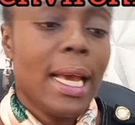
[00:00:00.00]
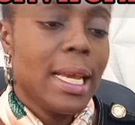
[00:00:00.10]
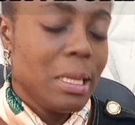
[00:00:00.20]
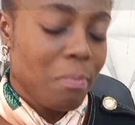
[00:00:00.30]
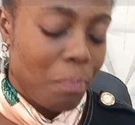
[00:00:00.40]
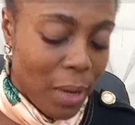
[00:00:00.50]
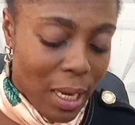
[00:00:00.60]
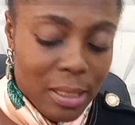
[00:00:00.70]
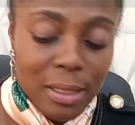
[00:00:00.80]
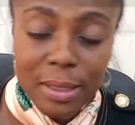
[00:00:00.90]
and
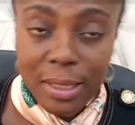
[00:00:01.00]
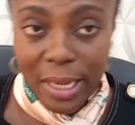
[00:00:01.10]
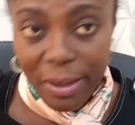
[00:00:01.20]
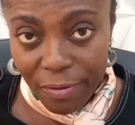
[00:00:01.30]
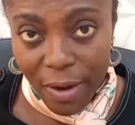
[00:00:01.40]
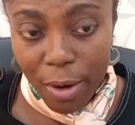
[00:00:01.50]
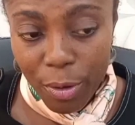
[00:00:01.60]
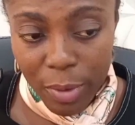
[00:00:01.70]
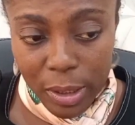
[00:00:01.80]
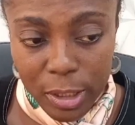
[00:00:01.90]
impact the
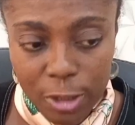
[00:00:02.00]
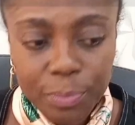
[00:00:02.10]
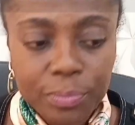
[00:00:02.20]
environment.